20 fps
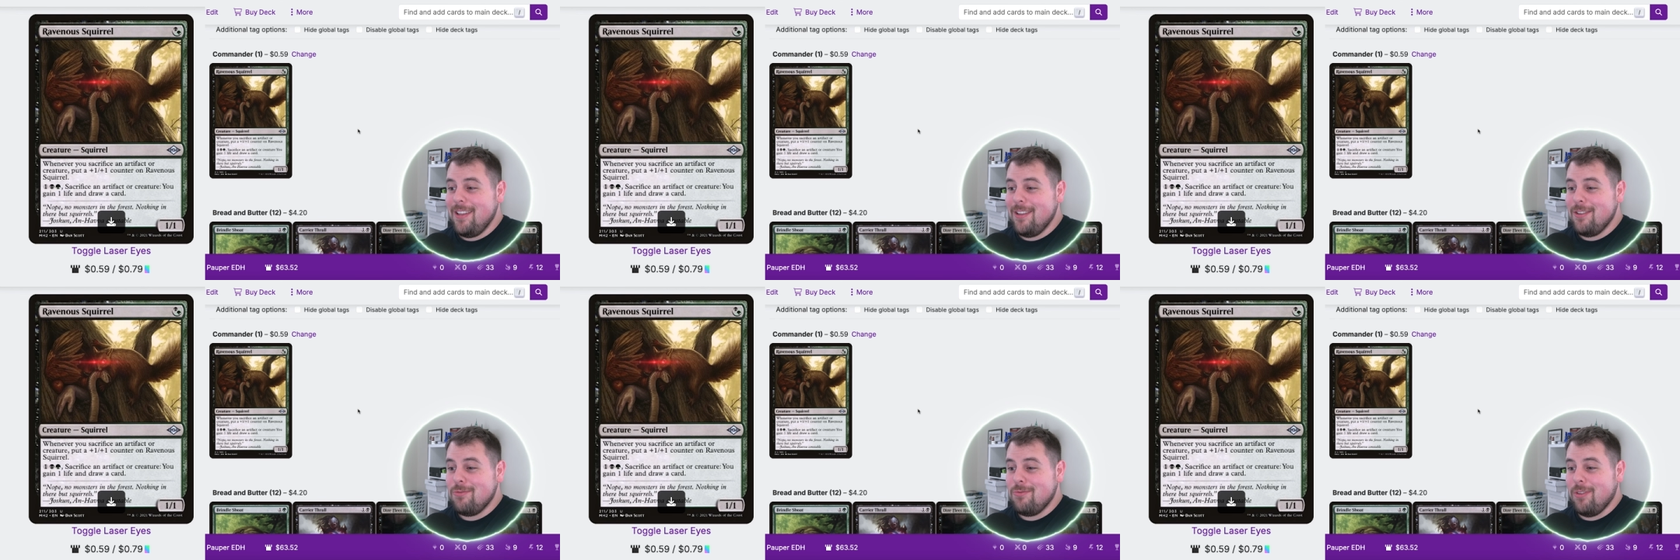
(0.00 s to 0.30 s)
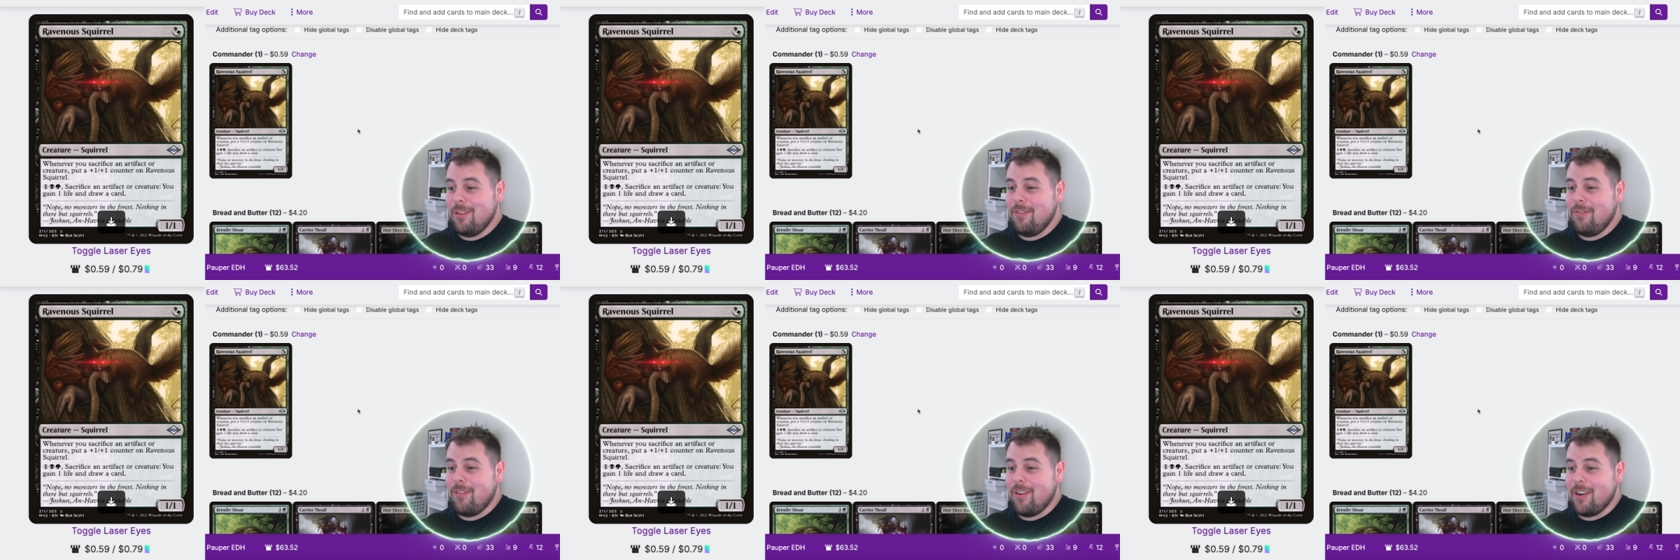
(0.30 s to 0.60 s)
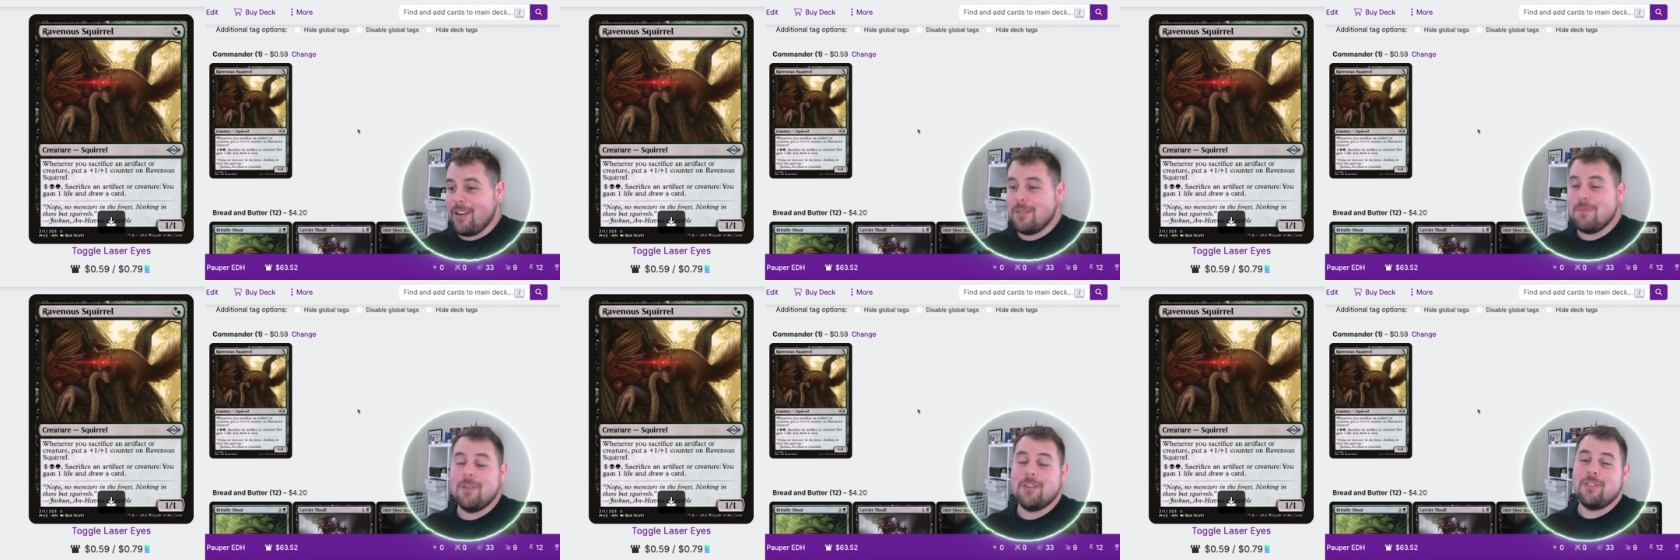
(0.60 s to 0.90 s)
really fun,
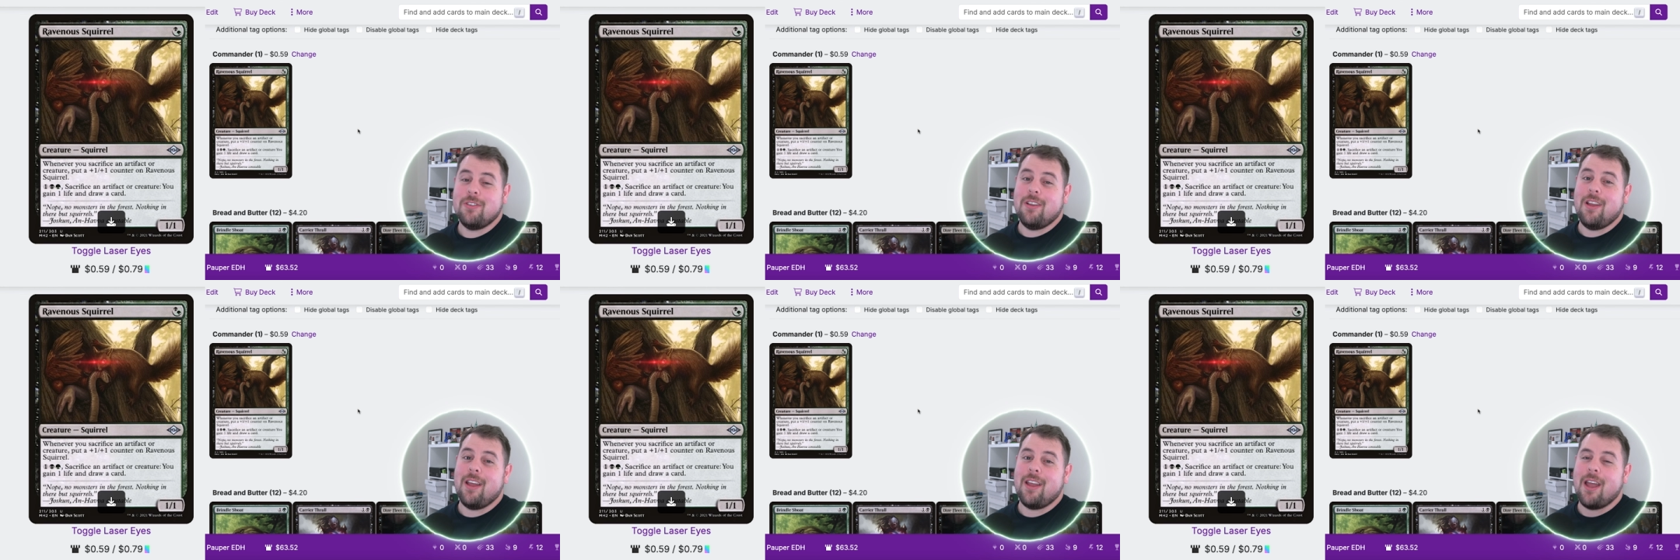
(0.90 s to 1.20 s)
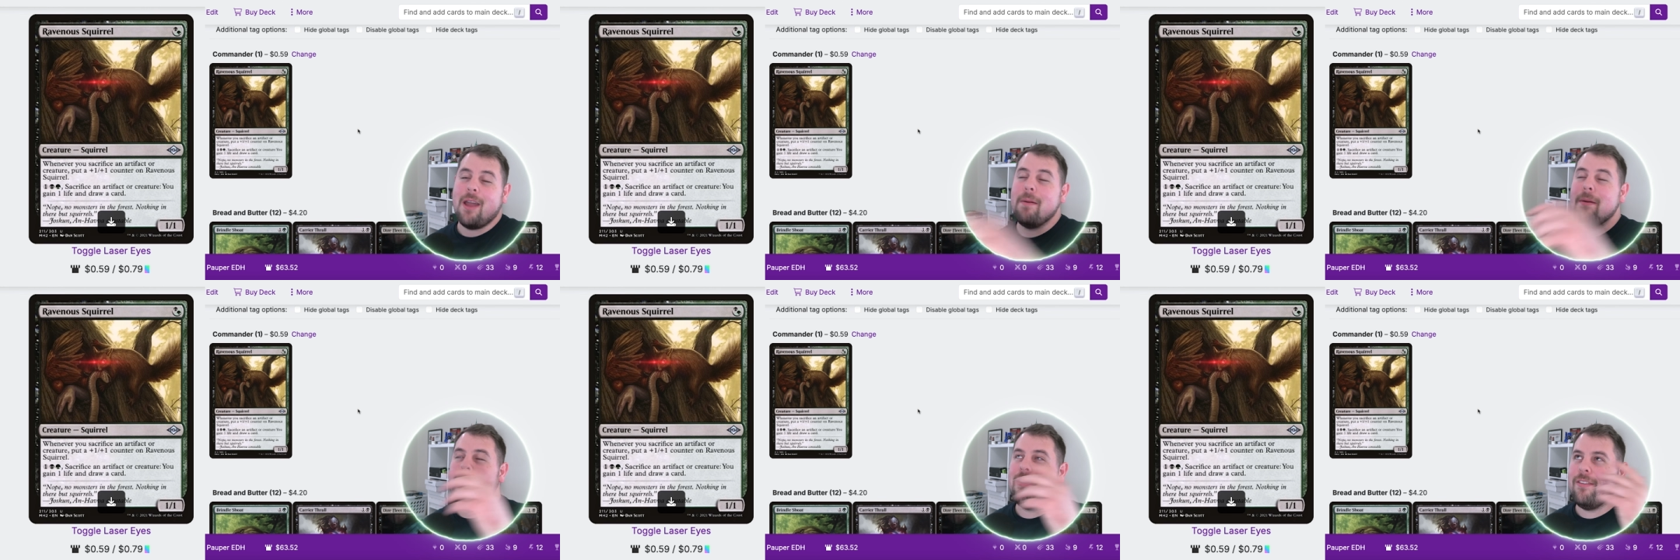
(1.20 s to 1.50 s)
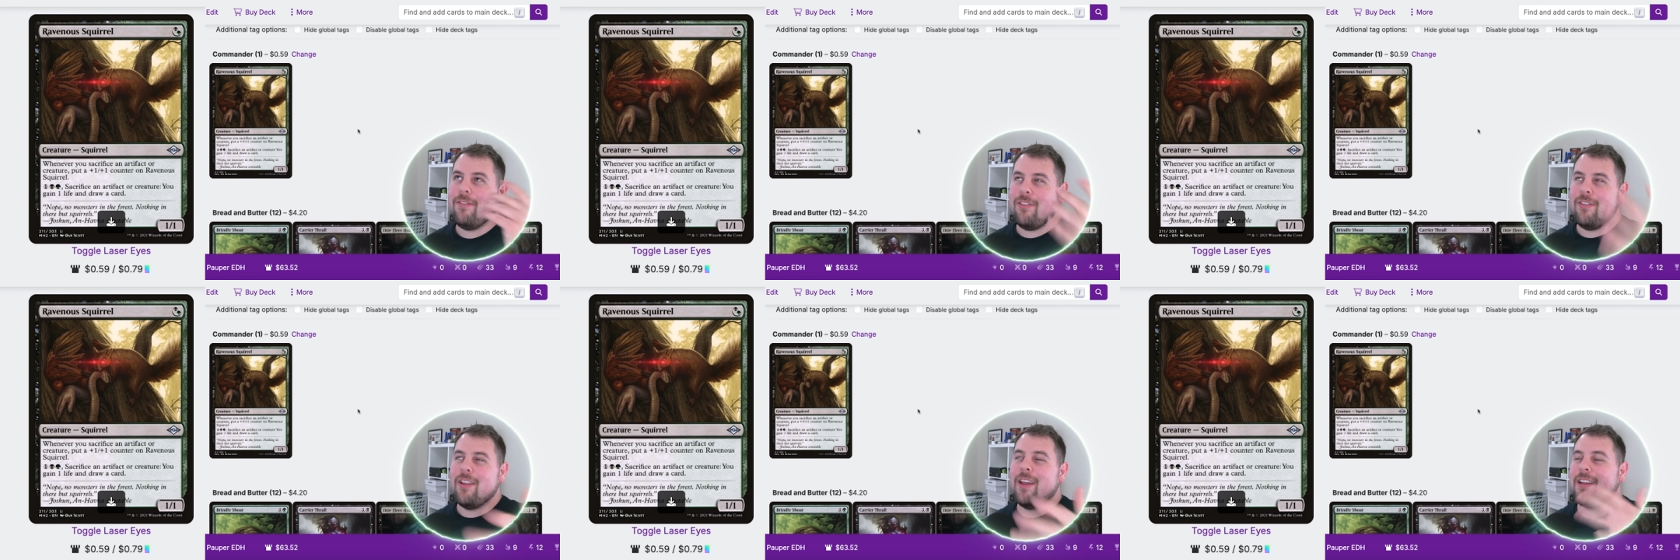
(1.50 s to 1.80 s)
especially if
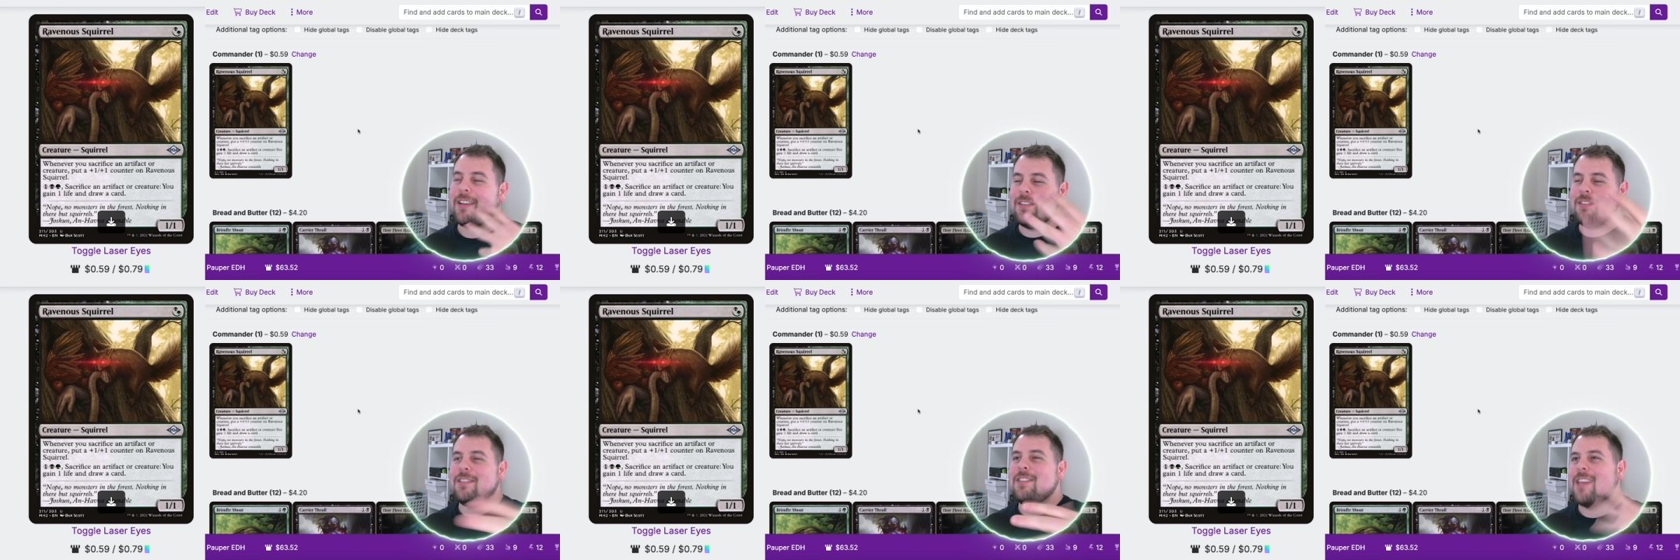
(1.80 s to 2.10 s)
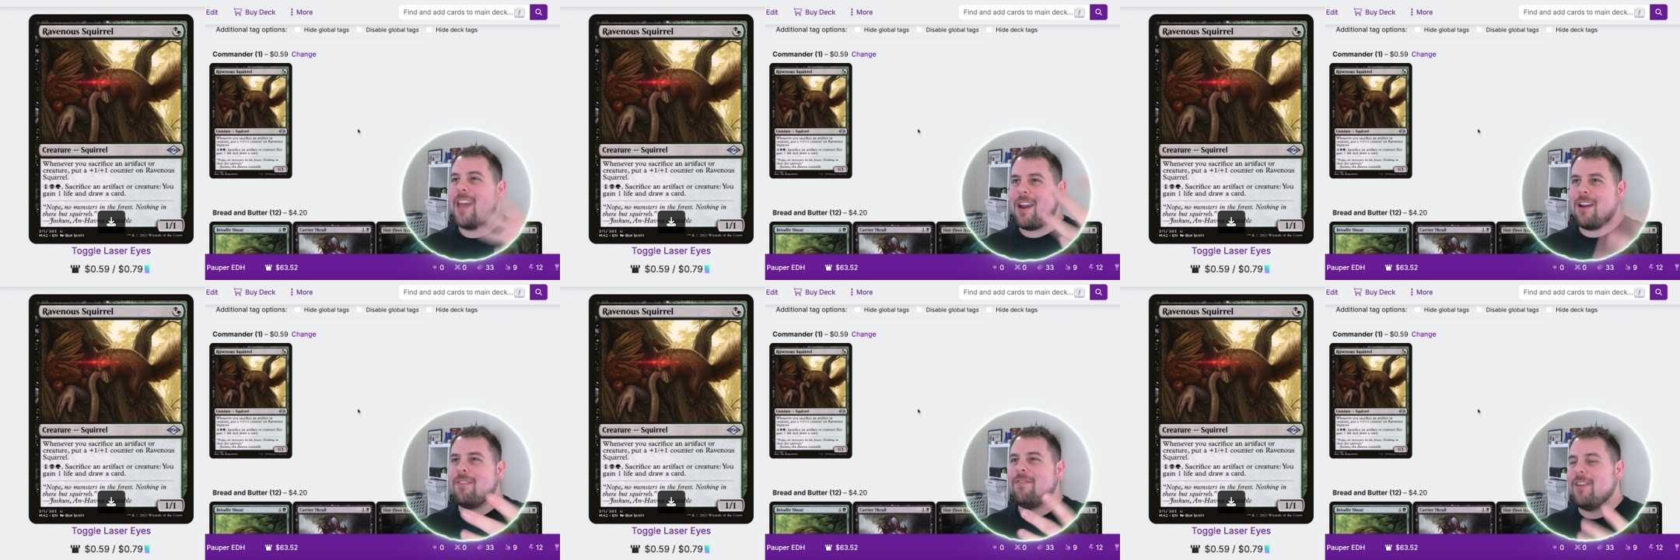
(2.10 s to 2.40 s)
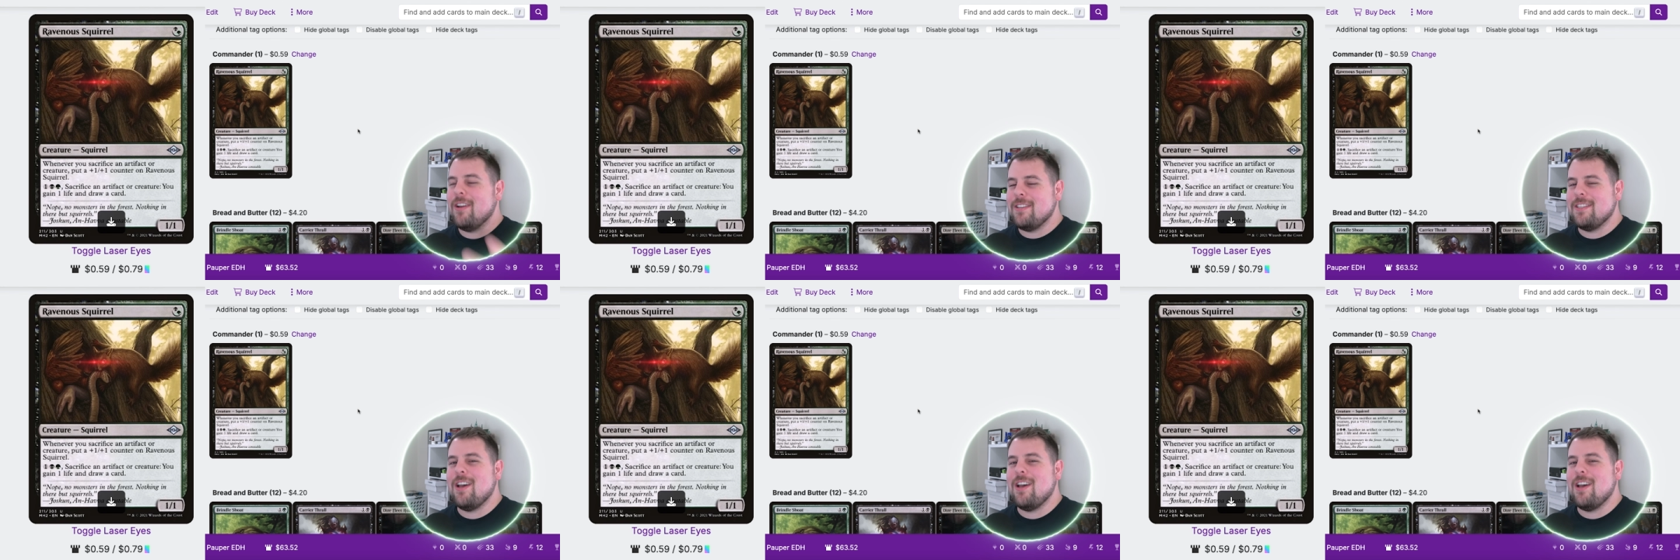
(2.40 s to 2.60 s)
you like sacrifice